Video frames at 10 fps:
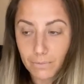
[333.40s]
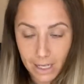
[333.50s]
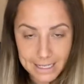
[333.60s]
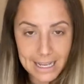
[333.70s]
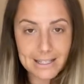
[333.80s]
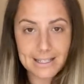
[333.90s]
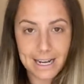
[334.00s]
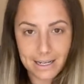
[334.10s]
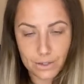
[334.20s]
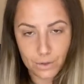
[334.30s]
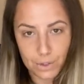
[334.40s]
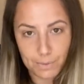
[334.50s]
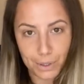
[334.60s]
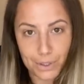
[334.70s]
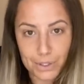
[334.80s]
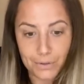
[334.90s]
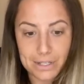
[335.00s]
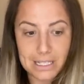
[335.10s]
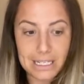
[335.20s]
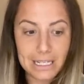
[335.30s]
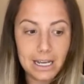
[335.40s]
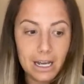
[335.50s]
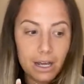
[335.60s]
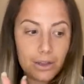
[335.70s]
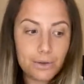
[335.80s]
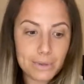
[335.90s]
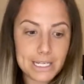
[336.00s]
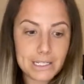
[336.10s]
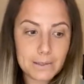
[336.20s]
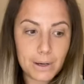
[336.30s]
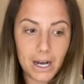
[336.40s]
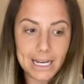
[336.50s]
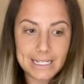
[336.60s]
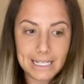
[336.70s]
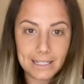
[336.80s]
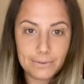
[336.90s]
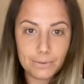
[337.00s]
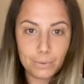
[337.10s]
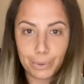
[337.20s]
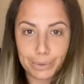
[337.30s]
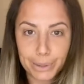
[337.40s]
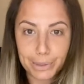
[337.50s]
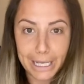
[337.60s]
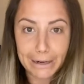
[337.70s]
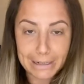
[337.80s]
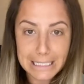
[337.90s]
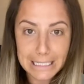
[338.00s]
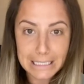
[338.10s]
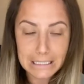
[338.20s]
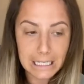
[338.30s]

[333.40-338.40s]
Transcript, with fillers: Yes, stay indoors because obviously the reasons behind it, one, we don't want to get arrested,